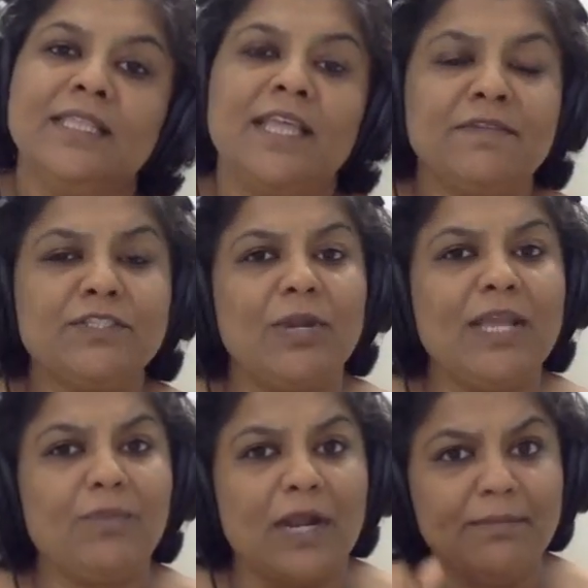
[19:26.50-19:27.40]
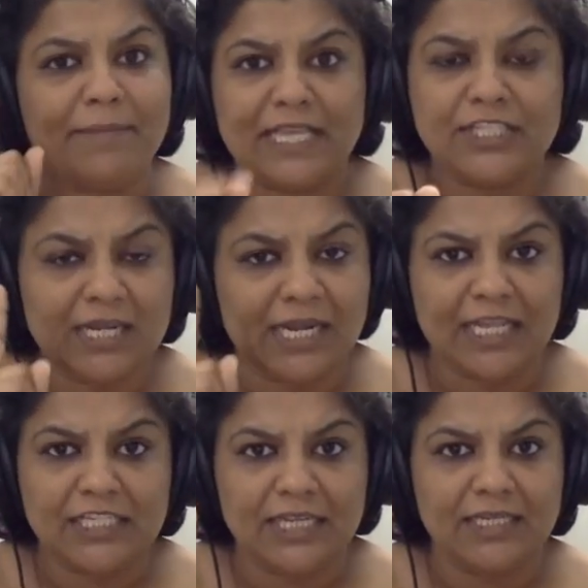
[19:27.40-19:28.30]
There was only one major
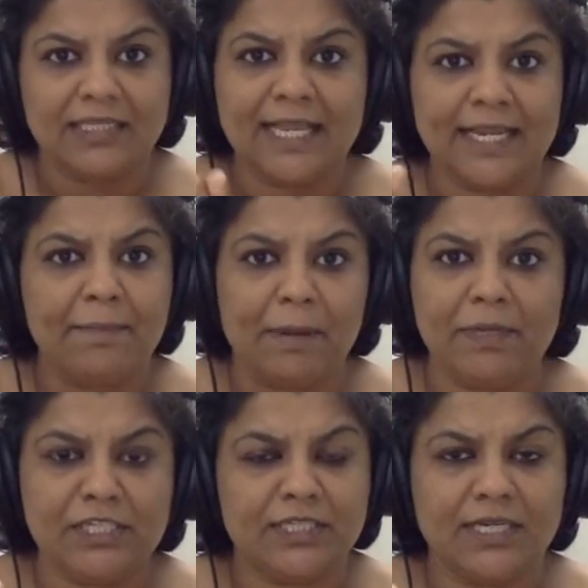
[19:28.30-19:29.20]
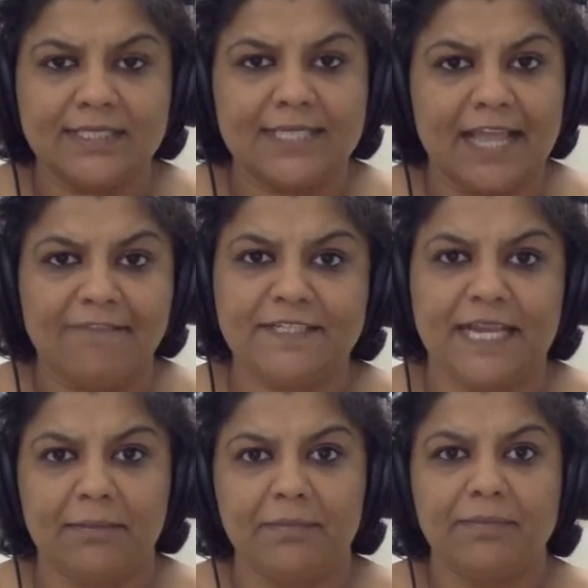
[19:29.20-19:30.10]
collection that he published in his
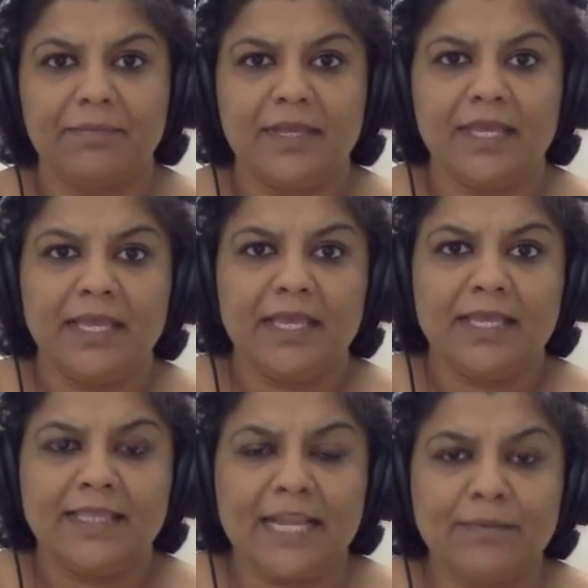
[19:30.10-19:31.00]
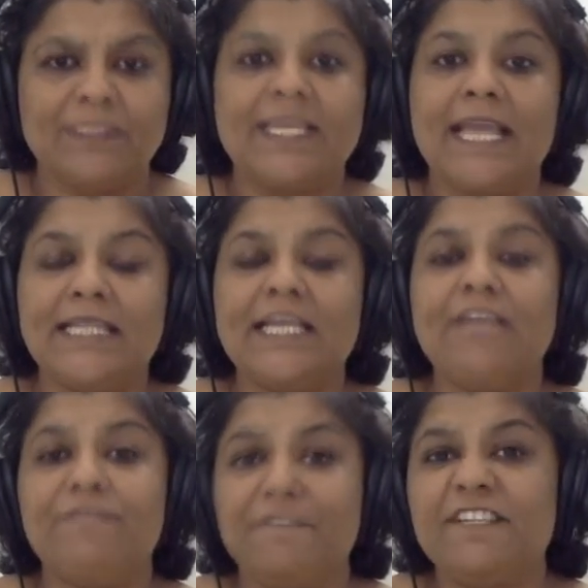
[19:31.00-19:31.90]
lifetime. That was the
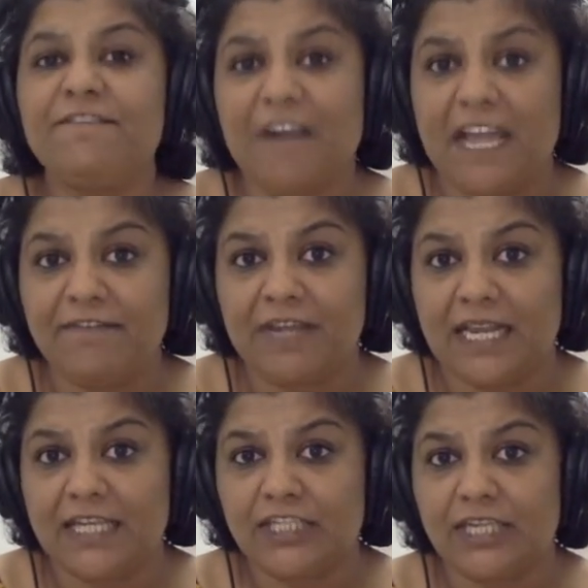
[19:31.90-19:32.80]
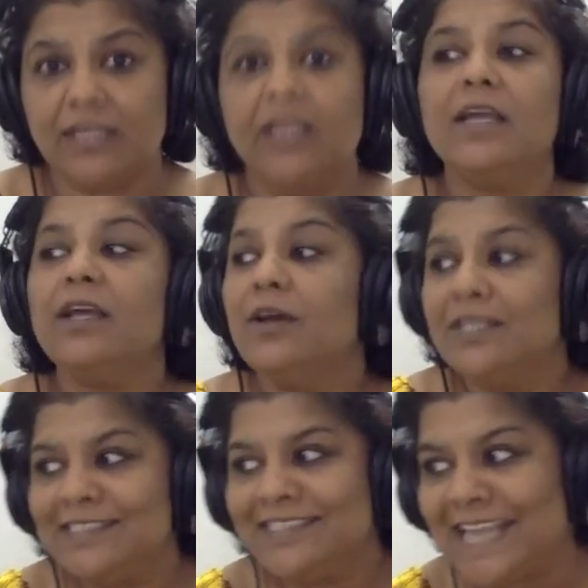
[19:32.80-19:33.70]
1855 collection.
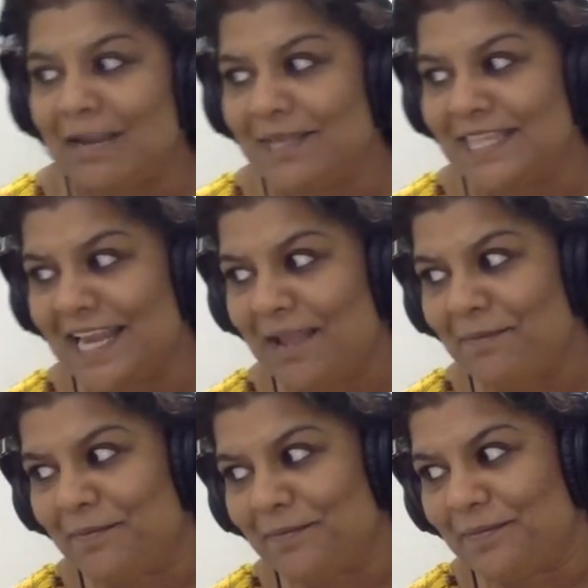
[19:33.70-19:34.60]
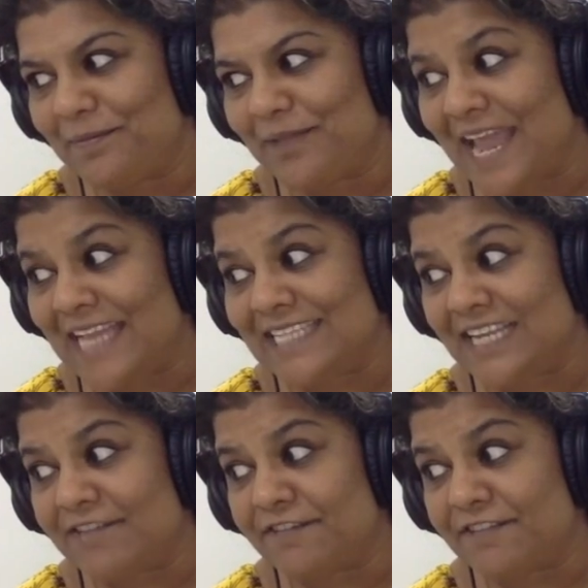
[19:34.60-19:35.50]
Tell me the name.
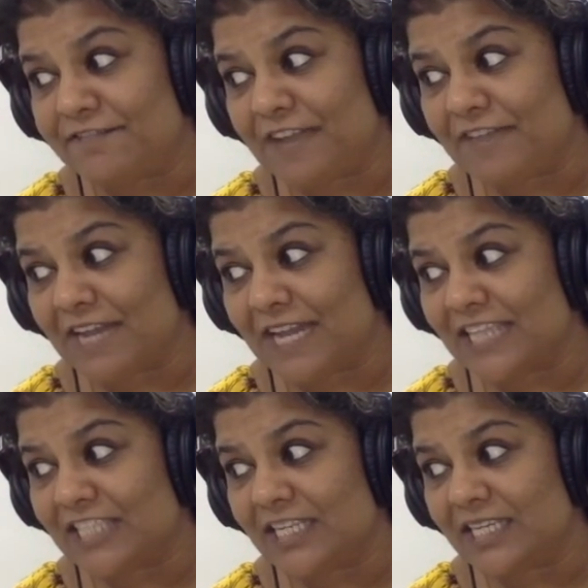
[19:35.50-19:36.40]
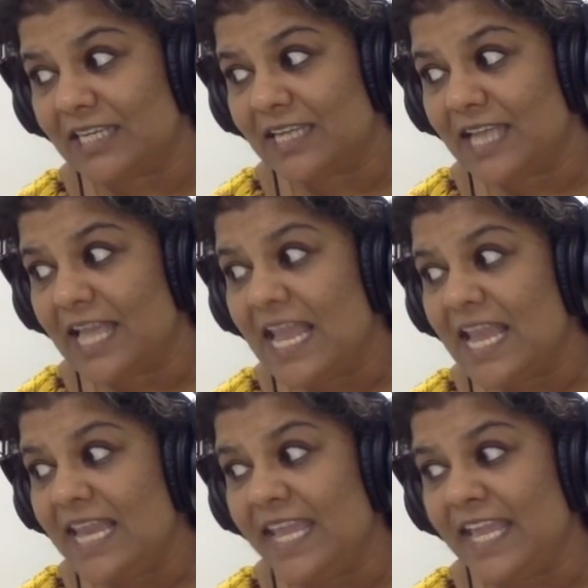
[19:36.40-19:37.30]
1855 collection.
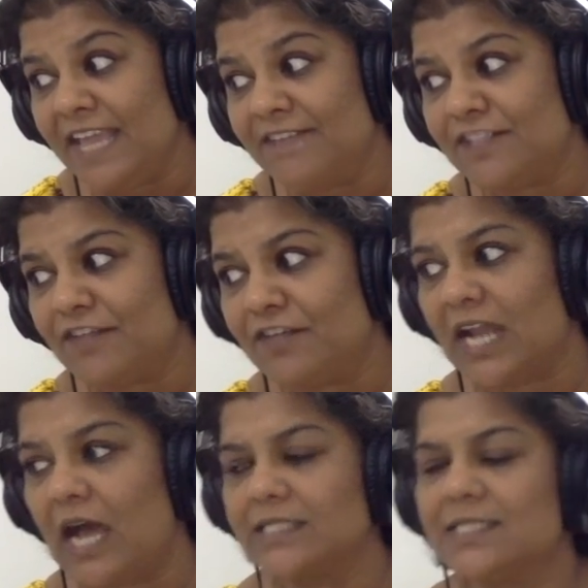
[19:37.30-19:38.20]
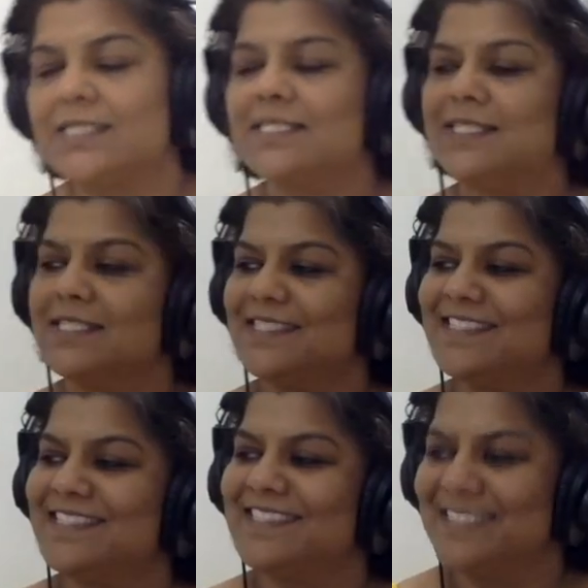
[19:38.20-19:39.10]
Leaves of Grass.
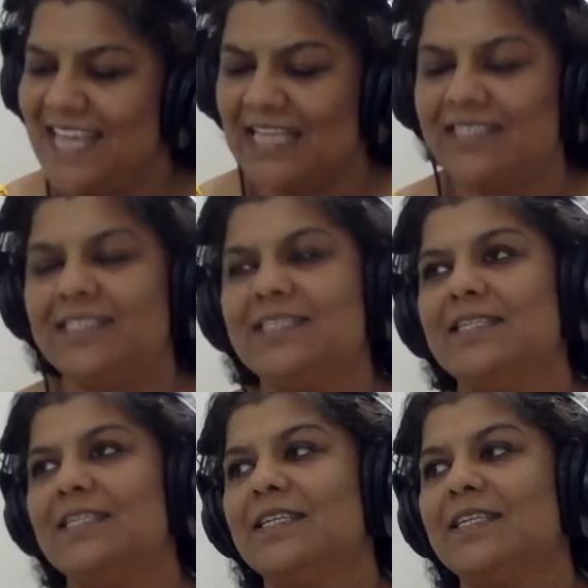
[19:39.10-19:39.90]
Yes.